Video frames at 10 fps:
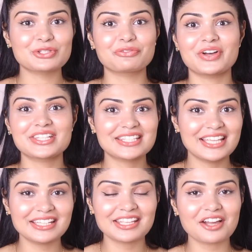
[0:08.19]
So for
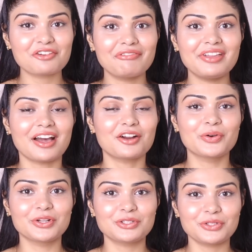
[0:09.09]
skincare, we are
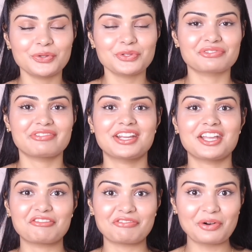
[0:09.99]
going to use
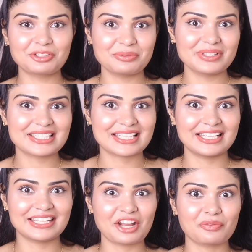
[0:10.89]
very affordable
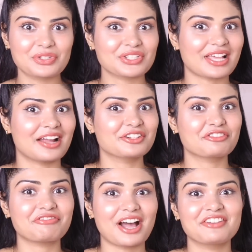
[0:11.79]
skincare which is under
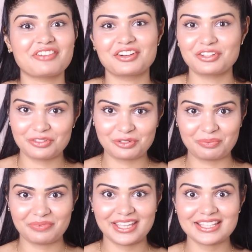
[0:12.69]
500
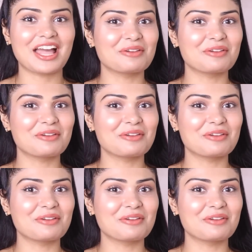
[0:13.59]
rupees,